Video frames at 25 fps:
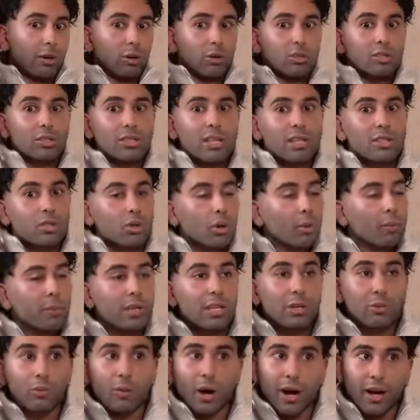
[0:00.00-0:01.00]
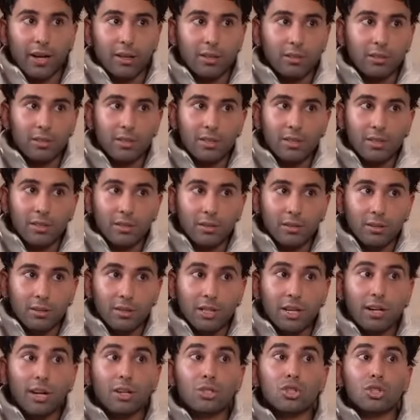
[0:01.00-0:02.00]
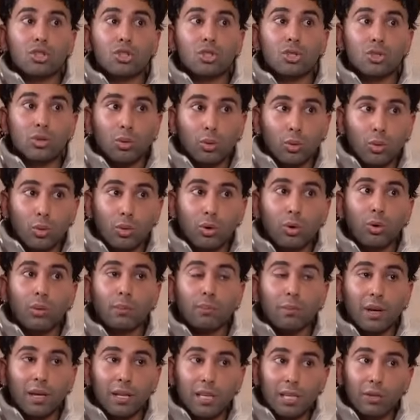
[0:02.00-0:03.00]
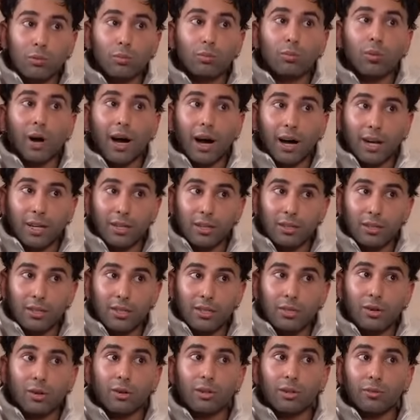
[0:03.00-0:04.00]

And also, there's so many wires. There are so many, many wires yeah.